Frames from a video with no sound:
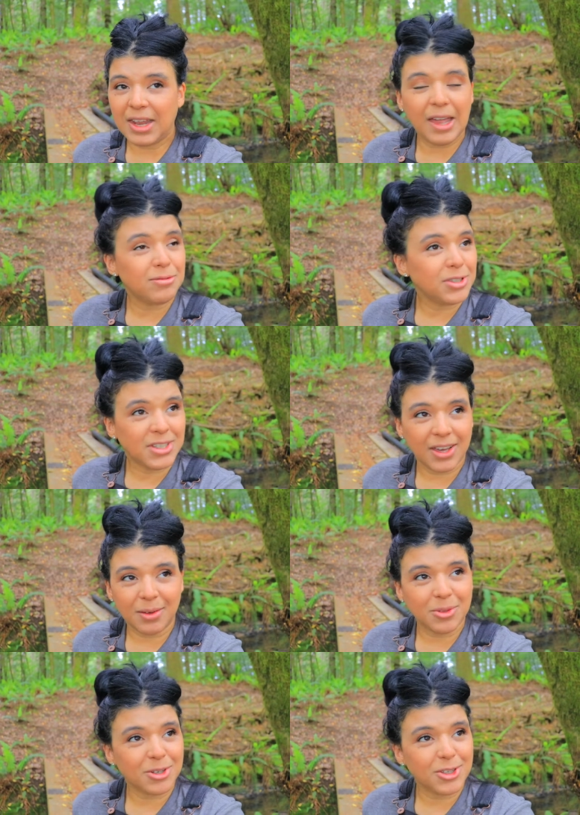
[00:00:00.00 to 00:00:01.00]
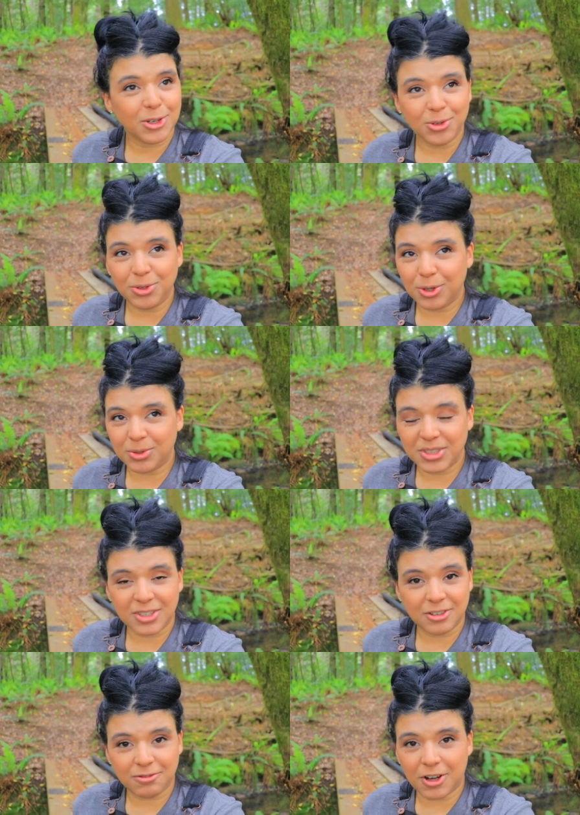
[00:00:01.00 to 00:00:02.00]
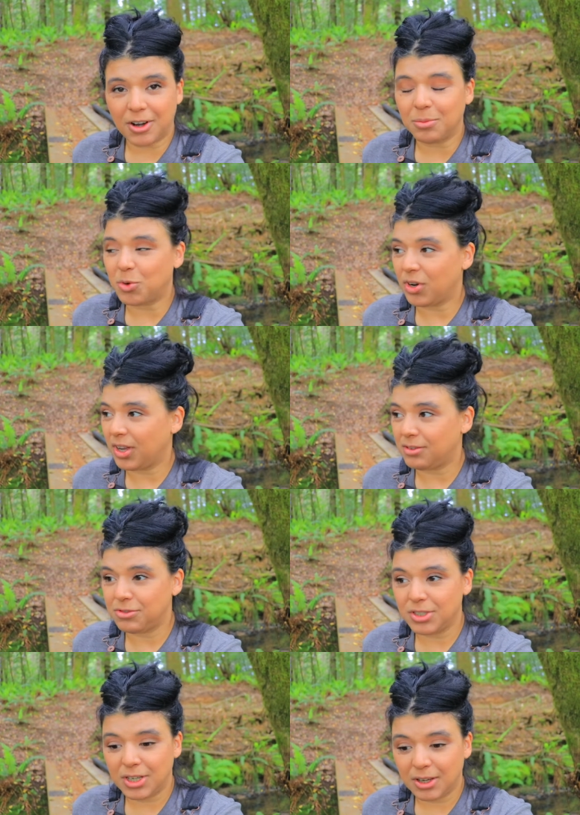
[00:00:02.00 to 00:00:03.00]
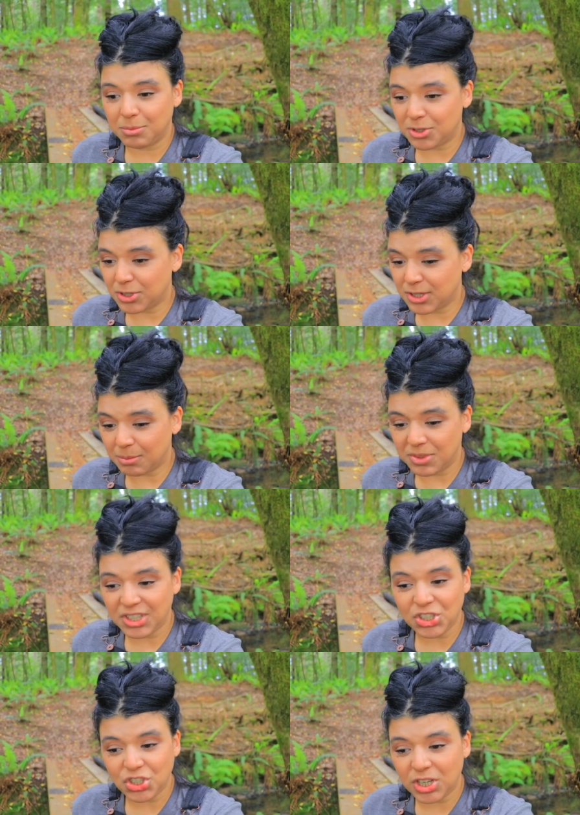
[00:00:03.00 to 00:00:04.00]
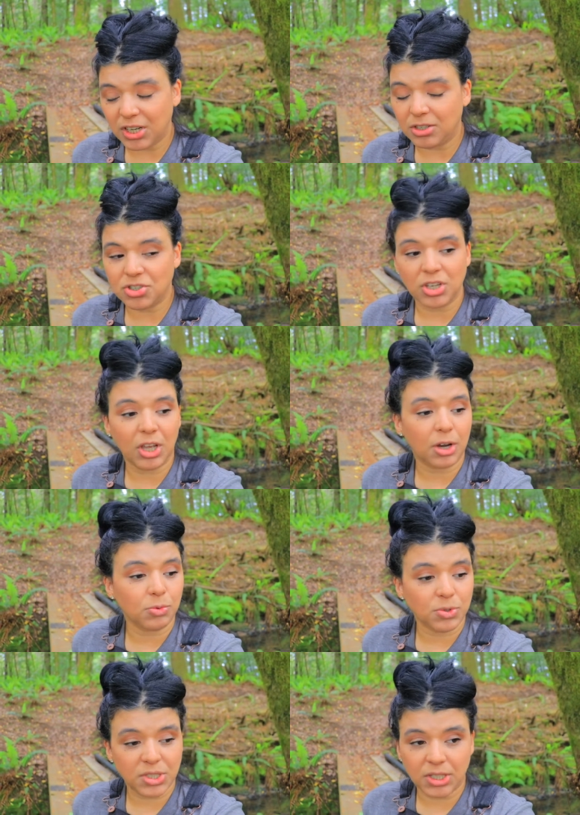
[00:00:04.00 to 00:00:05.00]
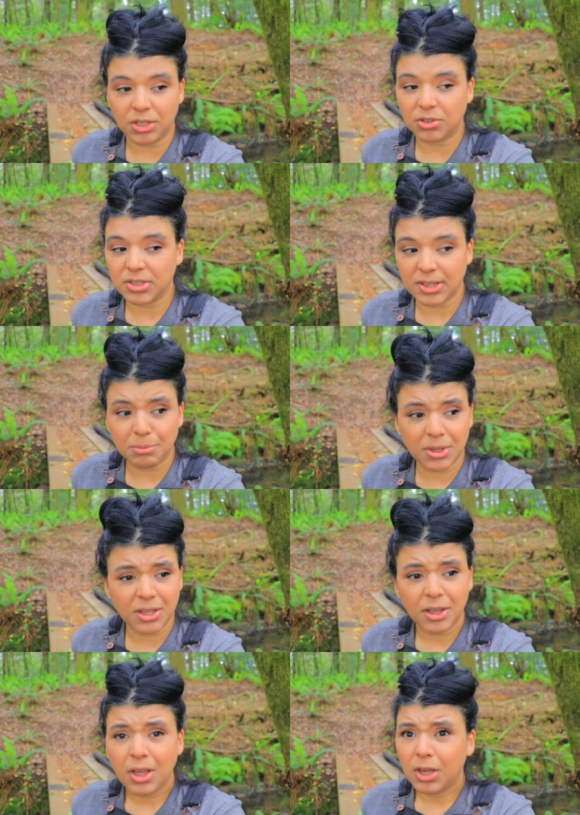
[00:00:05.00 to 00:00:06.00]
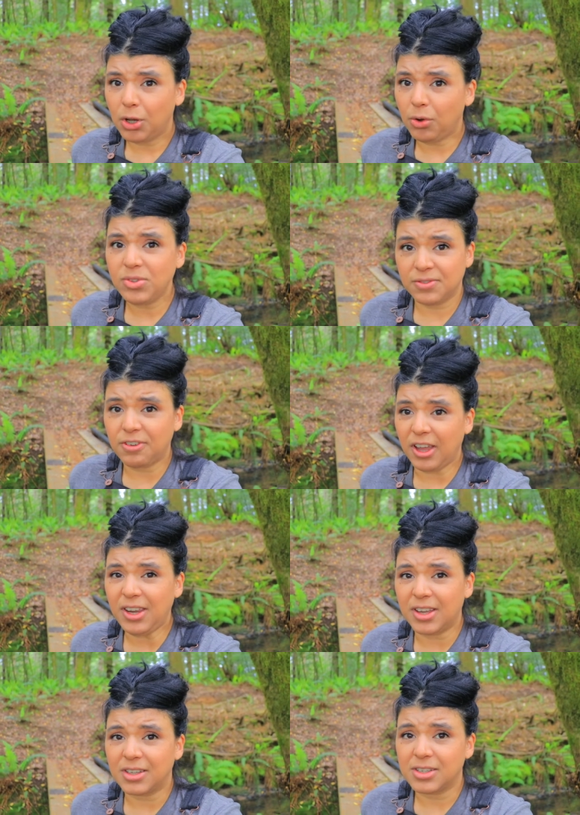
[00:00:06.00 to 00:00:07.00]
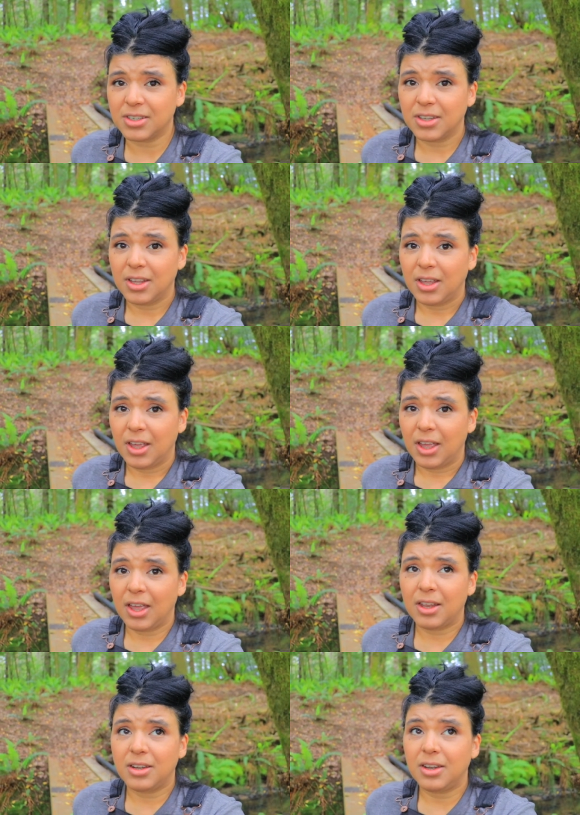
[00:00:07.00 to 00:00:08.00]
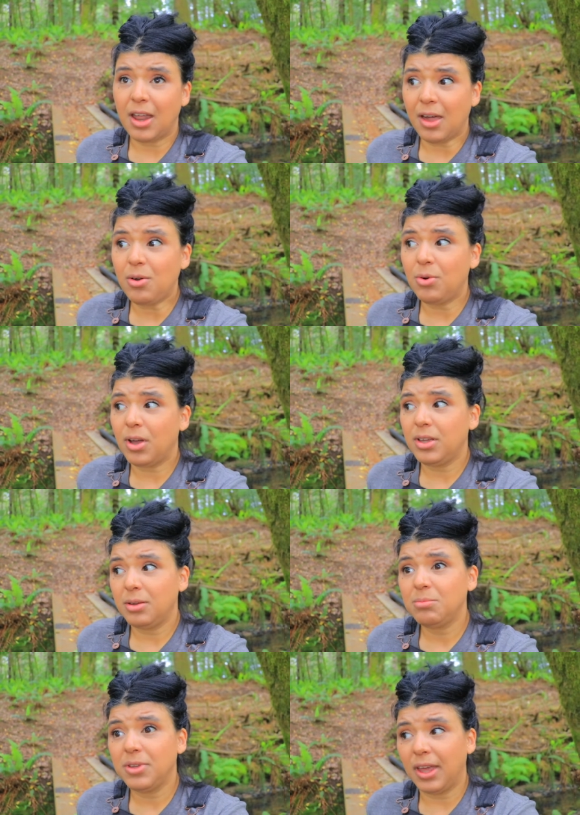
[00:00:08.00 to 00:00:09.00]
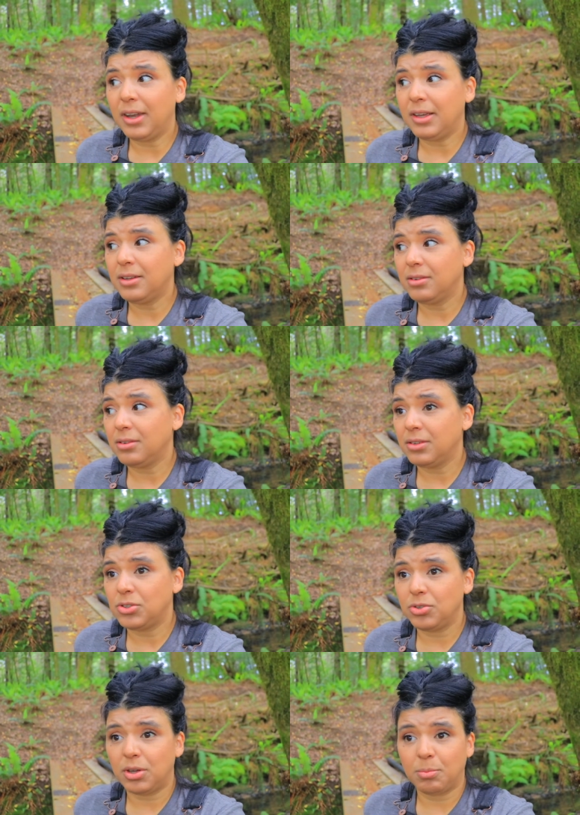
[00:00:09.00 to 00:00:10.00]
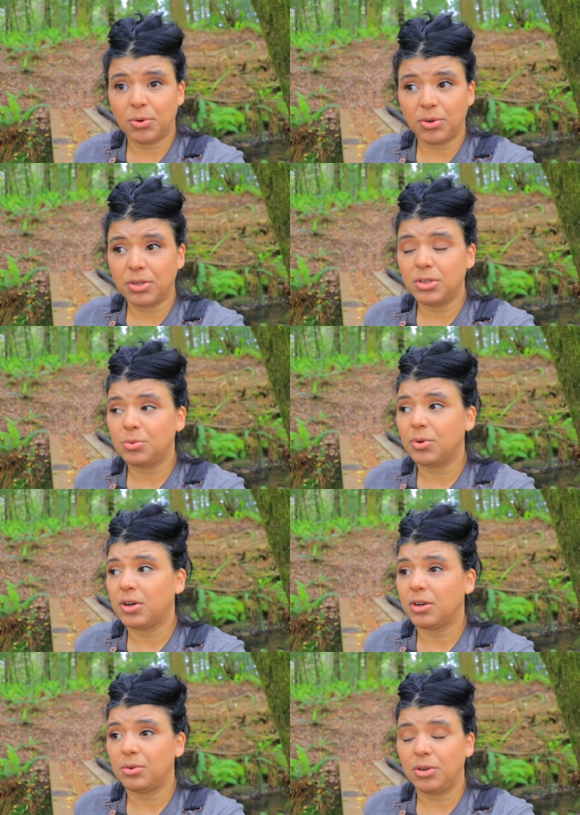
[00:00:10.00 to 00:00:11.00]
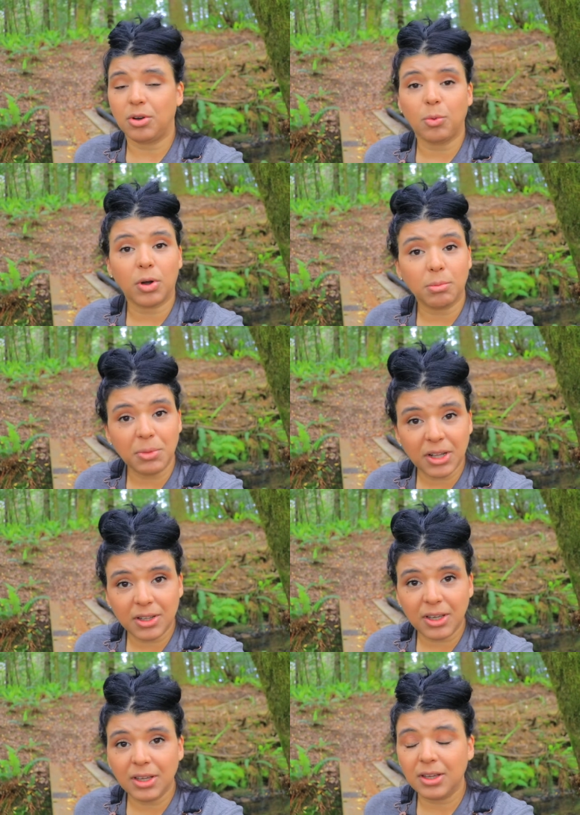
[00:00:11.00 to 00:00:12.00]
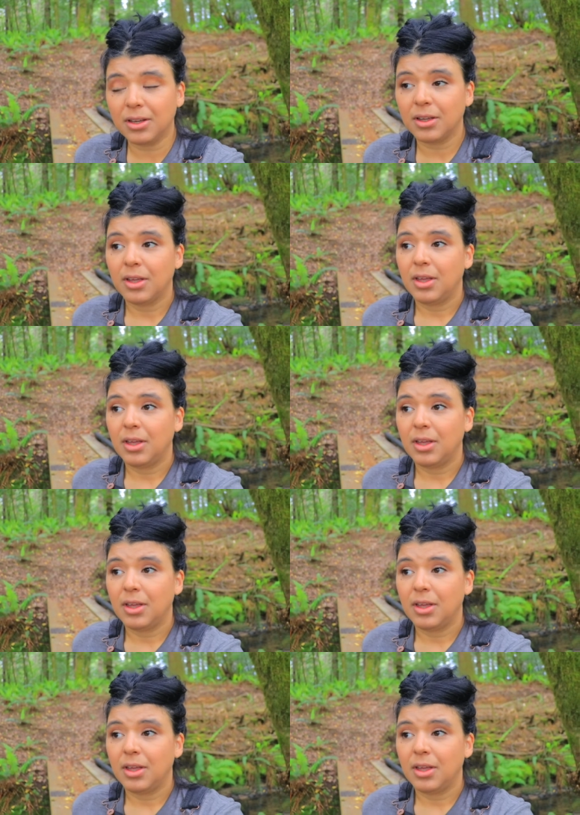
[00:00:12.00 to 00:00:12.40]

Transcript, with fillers: every time there's a new goat in the farm, or every time there's something changing, a routine or something, goats fight it. And now I am getting to the point where, you know, we're milking.